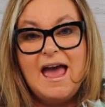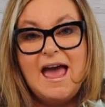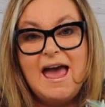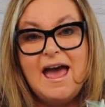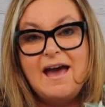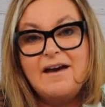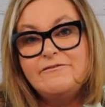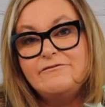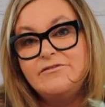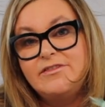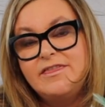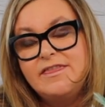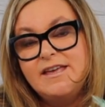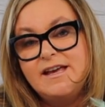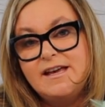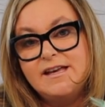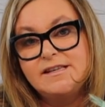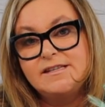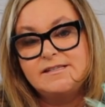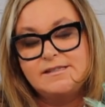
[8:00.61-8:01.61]
have
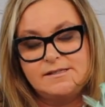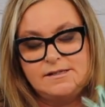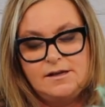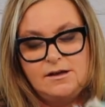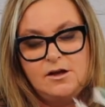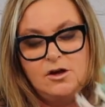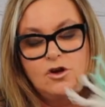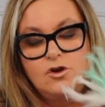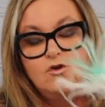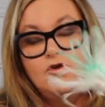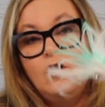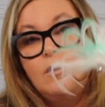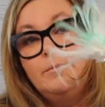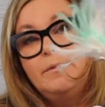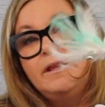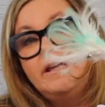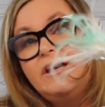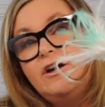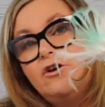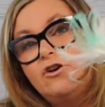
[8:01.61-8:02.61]
this
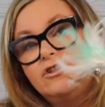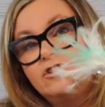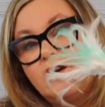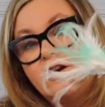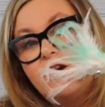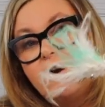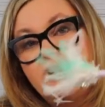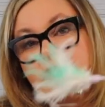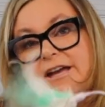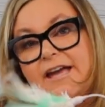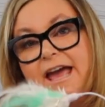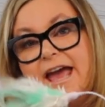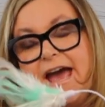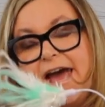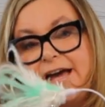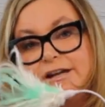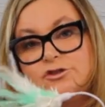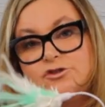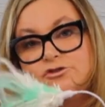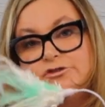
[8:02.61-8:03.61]
normally hooked on our
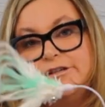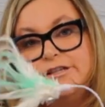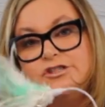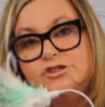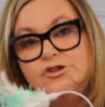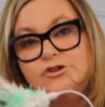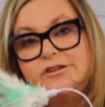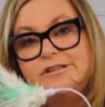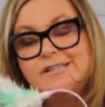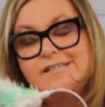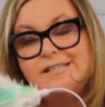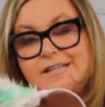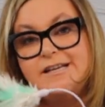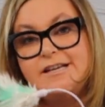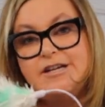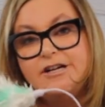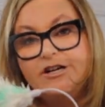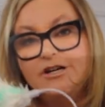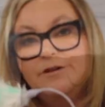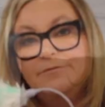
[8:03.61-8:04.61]
cat tree, as you can see
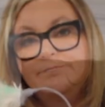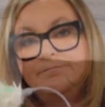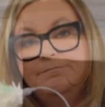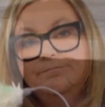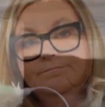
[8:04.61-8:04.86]
here.